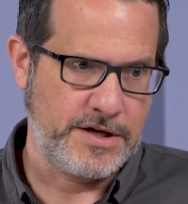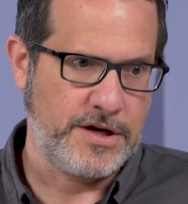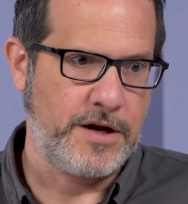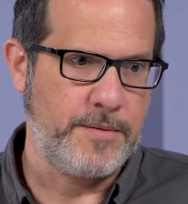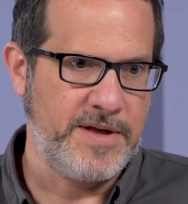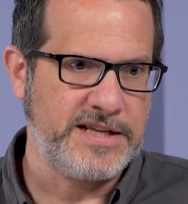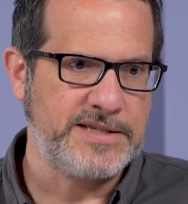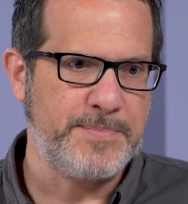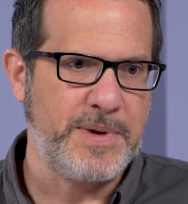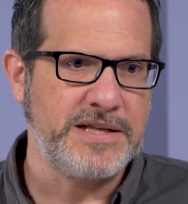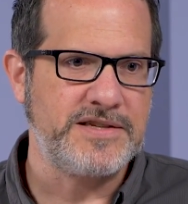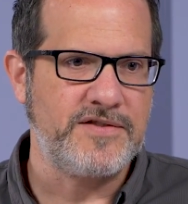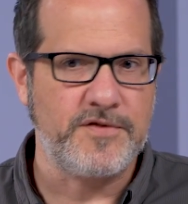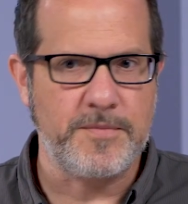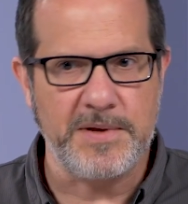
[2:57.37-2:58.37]
They're going to be
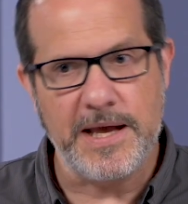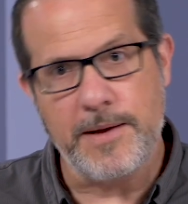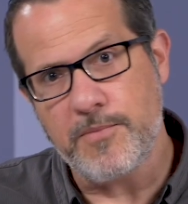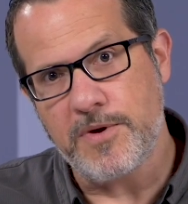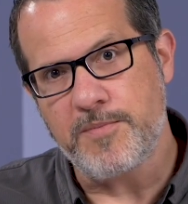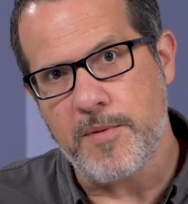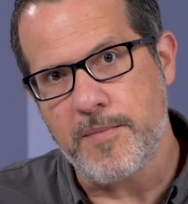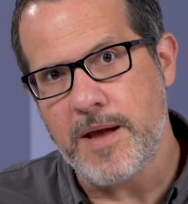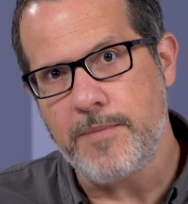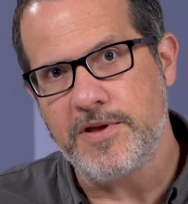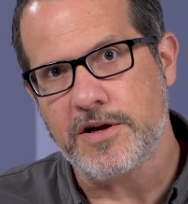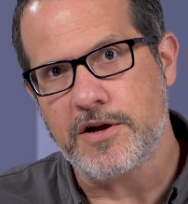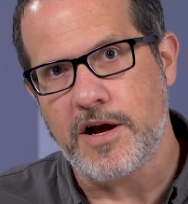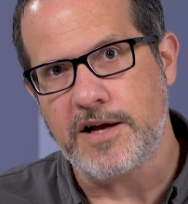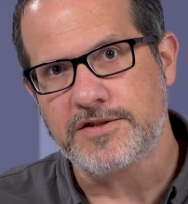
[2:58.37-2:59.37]
expensive to begin with, but maybe
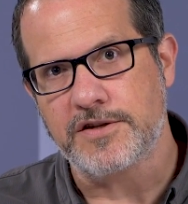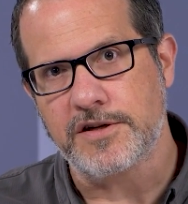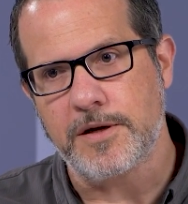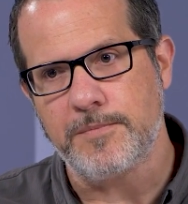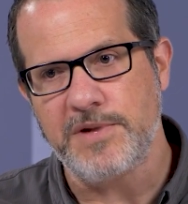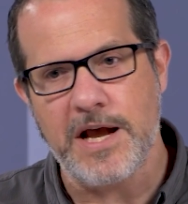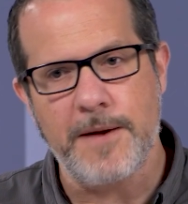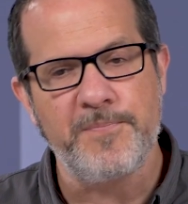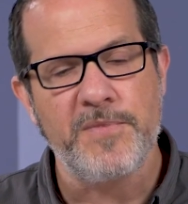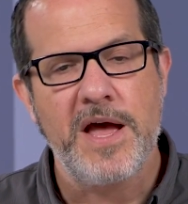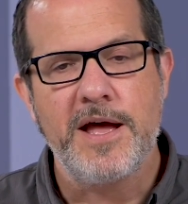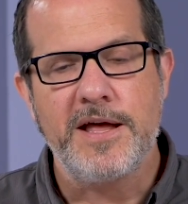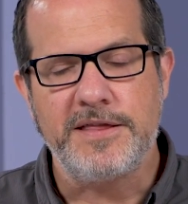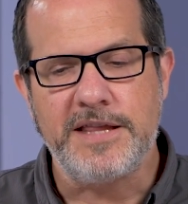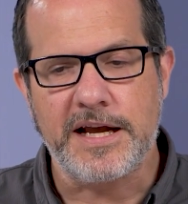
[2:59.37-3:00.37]
the cost will come down.
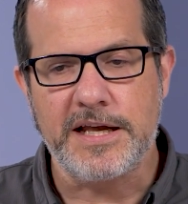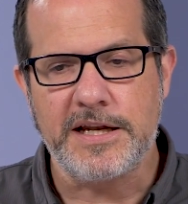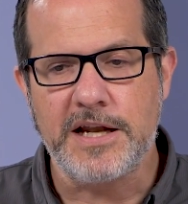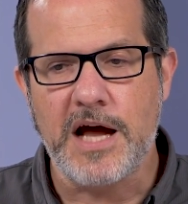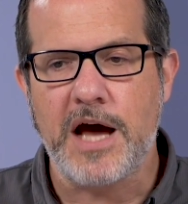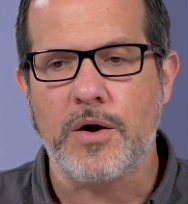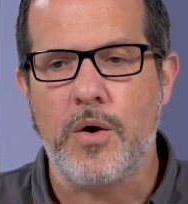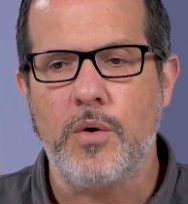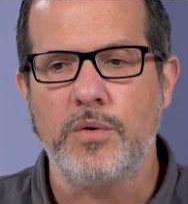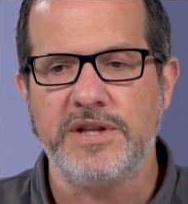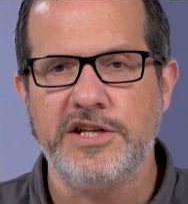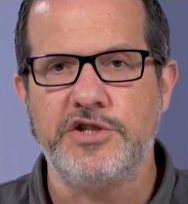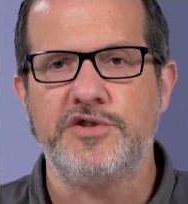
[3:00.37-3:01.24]
That can not only